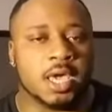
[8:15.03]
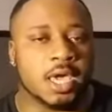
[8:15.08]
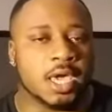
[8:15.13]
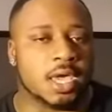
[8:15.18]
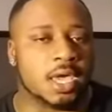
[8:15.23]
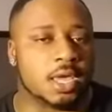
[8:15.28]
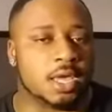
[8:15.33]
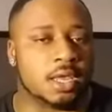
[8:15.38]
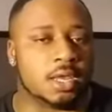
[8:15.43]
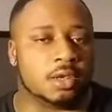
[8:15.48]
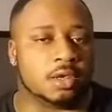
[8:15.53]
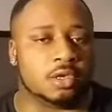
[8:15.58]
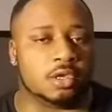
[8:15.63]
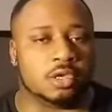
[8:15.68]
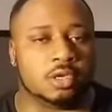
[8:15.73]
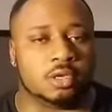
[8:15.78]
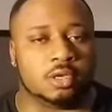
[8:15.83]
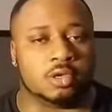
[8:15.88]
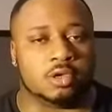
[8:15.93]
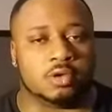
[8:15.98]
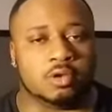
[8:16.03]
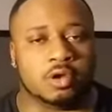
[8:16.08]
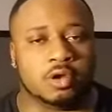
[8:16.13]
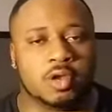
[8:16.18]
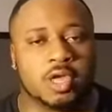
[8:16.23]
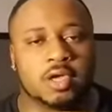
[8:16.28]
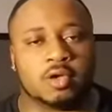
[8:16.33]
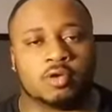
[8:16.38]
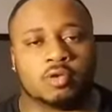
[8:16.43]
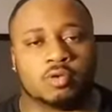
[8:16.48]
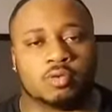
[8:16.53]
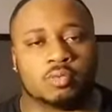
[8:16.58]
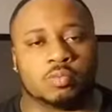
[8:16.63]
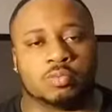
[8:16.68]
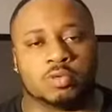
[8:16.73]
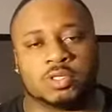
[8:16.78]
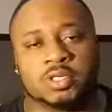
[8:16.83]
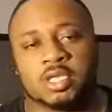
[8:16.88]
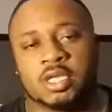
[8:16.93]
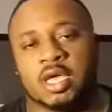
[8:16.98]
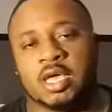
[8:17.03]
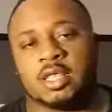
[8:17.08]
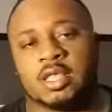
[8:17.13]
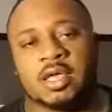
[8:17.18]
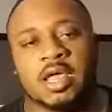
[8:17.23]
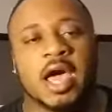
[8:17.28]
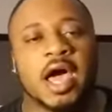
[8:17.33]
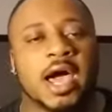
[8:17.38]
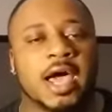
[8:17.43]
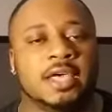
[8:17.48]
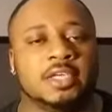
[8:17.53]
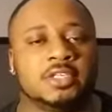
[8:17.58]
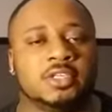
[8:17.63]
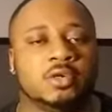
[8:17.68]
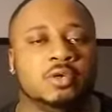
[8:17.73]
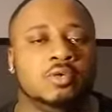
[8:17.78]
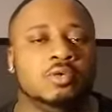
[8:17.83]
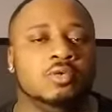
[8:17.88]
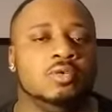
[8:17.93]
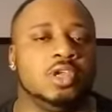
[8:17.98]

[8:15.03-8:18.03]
and they was together in high school,